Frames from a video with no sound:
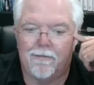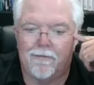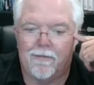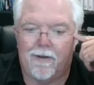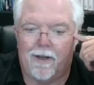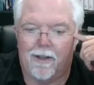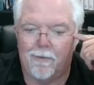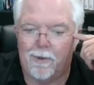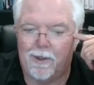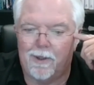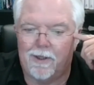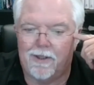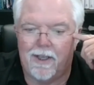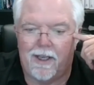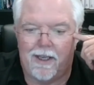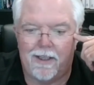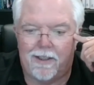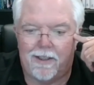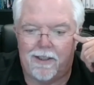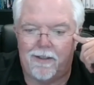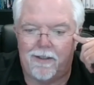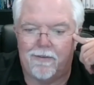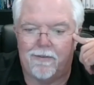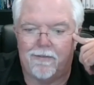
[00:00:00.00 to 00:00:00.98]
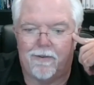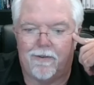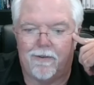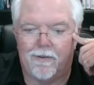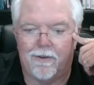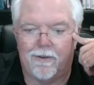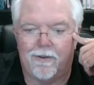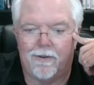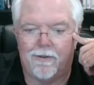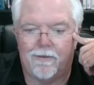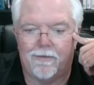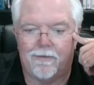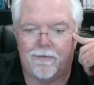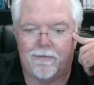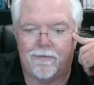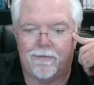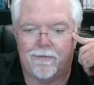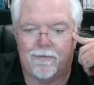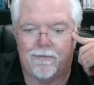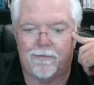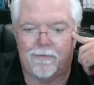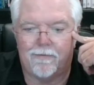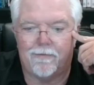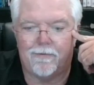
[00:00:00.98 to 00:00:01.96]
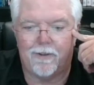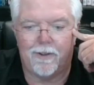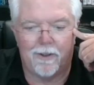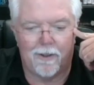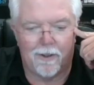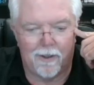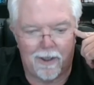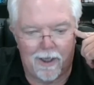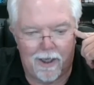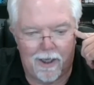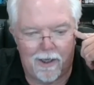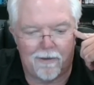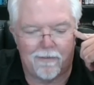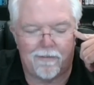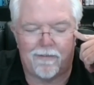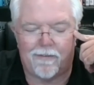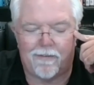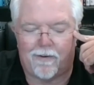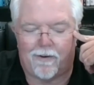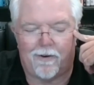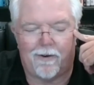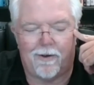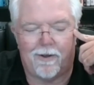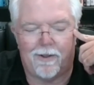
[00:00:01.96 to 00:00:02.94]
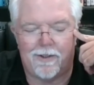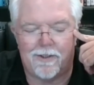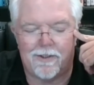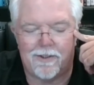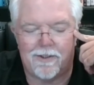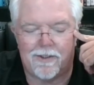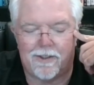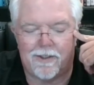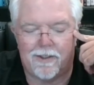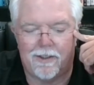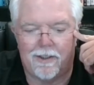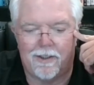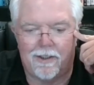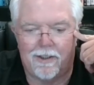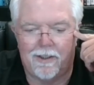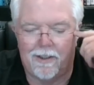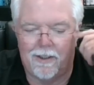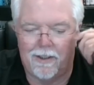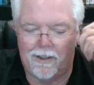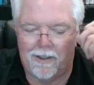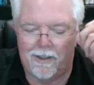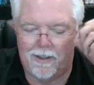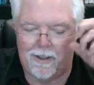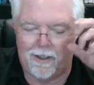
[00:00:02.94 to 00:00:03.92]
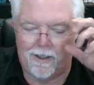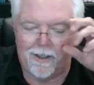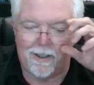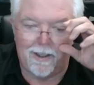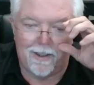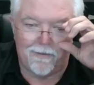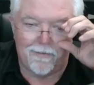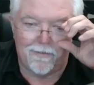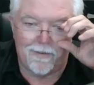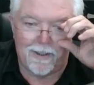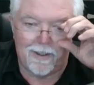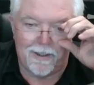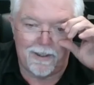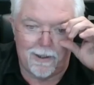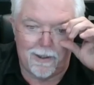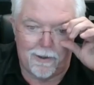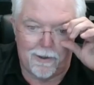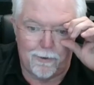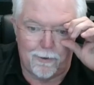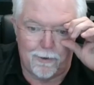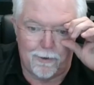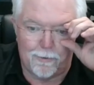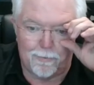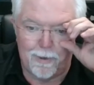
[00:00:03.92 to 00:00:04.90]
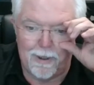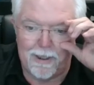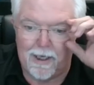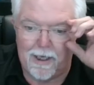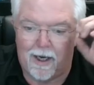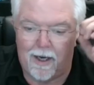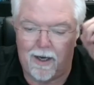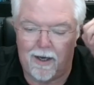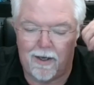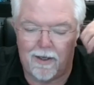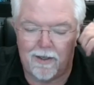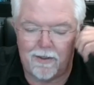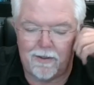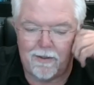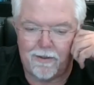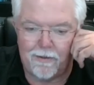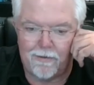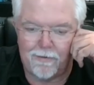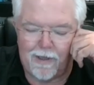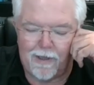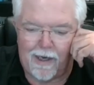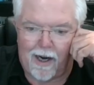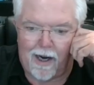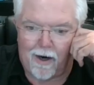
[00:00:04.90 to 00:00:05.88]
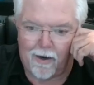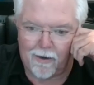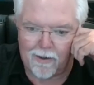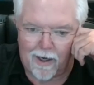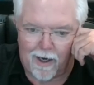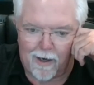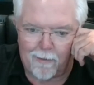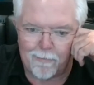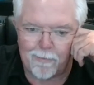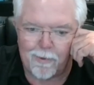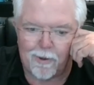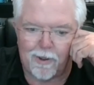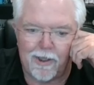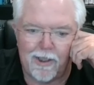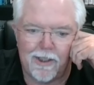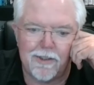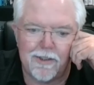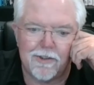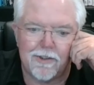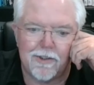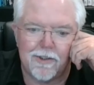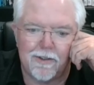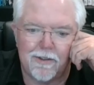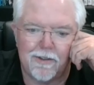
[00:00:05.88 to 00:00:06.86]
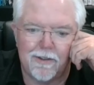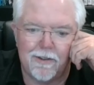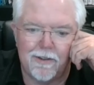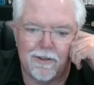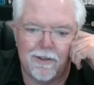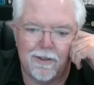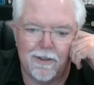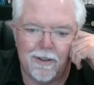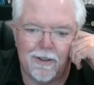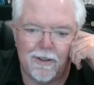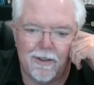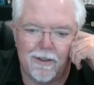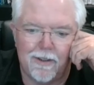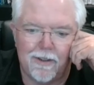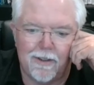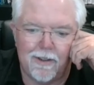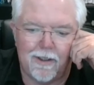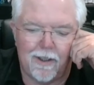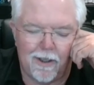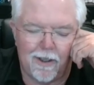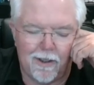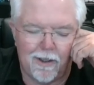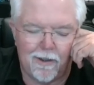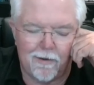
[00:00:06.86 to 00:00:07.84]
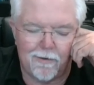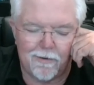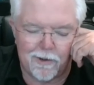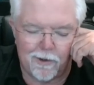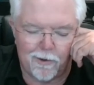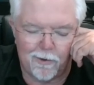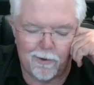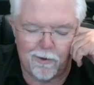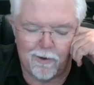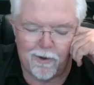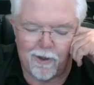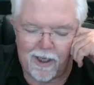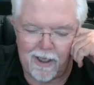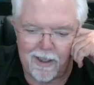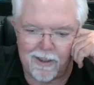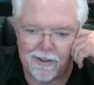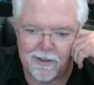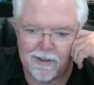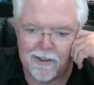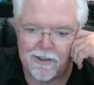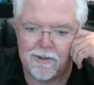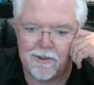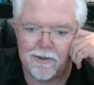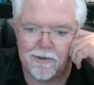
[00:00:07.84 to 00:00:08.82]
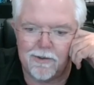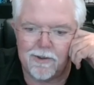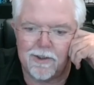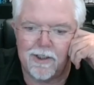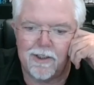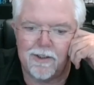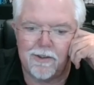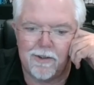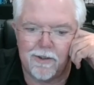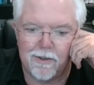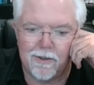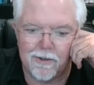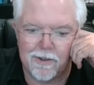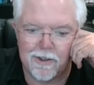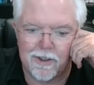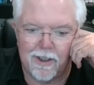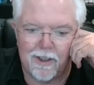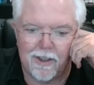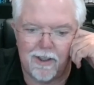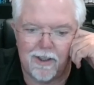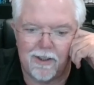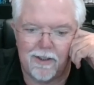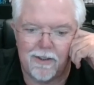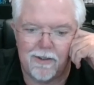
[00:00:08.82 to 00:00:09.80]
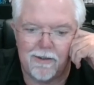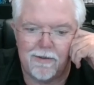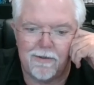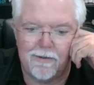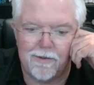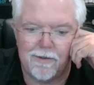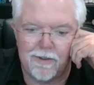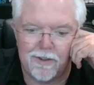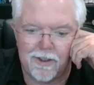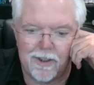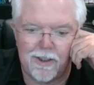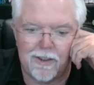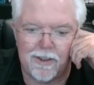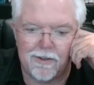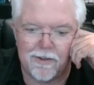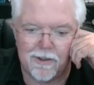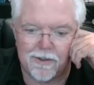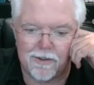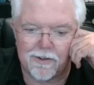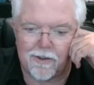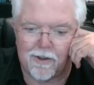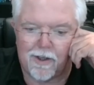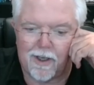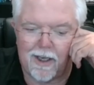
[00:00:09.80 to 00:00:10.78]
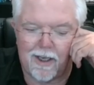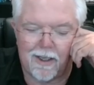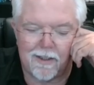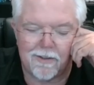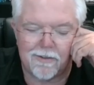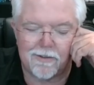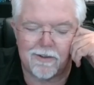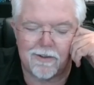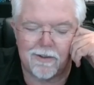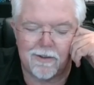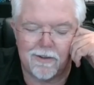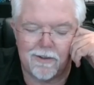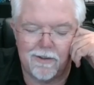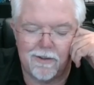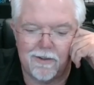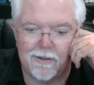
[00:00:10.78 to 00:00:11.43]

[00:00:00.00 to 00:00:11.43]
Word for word: Father, we thank you for, for your love for us, a love that goes beyond our comprehension, a love so great that you sent your Son, Jesus Christ,